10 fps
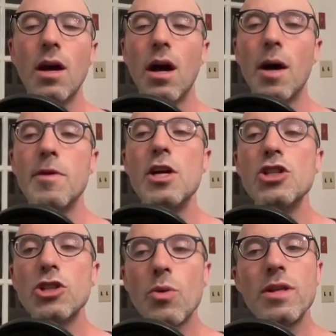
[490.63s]
Um,
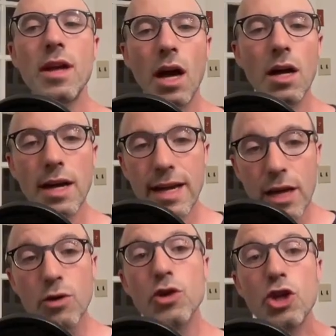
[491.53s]
so uh,
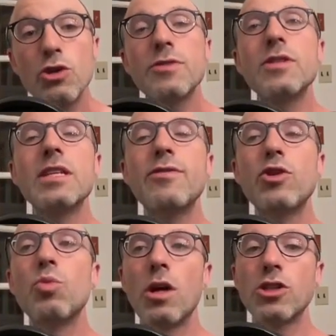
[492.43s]
again, useful if
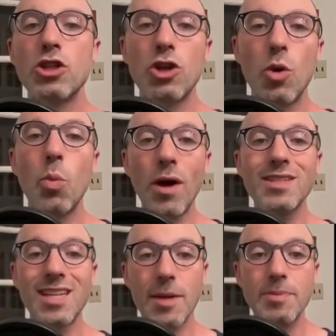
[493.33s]
you want to know what
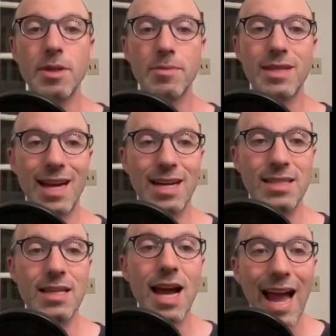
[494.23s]
type something
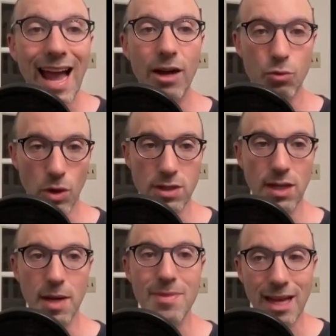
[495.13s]
has at
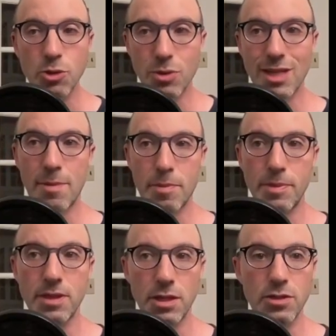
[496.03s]
runtime. That's what
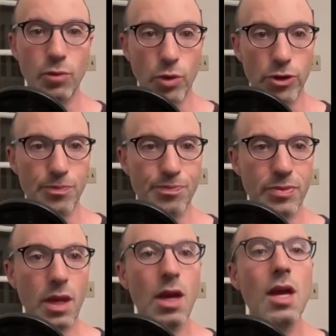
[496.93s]
Typeable does for you.
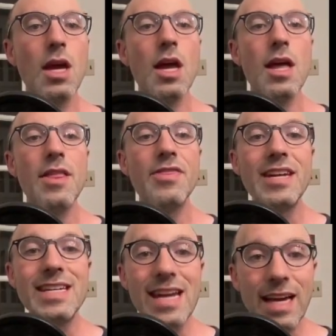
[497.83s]
The
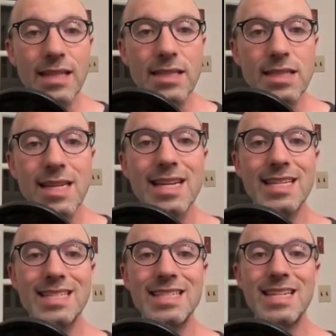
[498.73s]
next
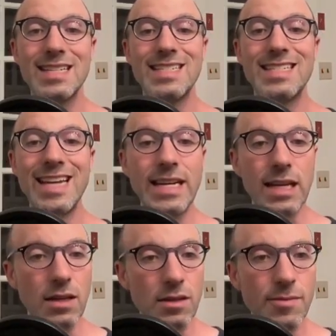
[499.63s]
is
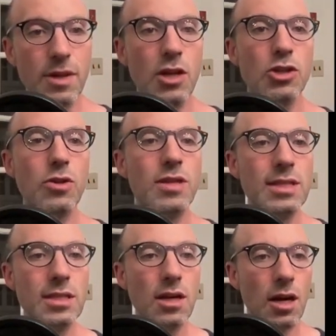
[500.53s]
data. So
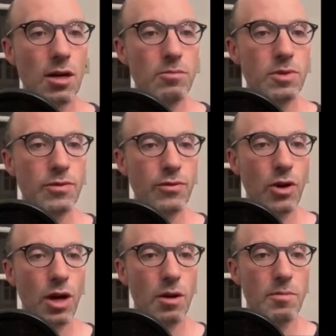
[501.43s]
this comes
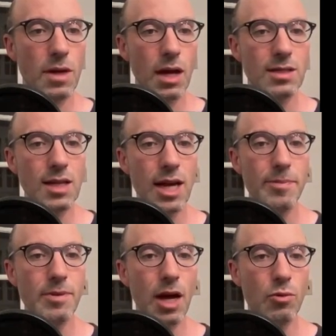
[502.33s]
from not
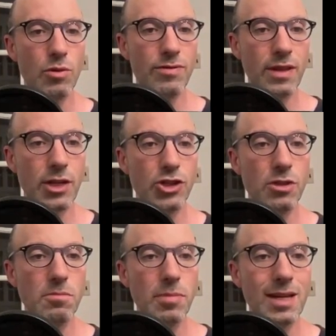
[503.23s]

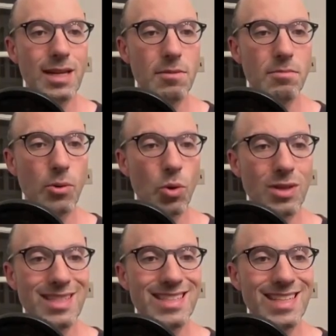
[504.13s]
type.reflection, but
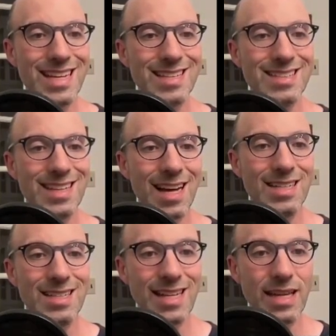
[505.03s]
import data.data.
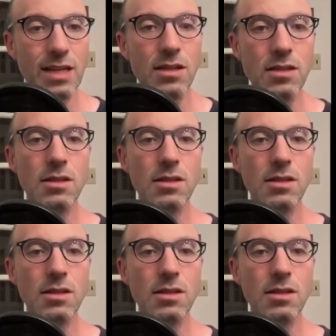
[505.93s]
.data.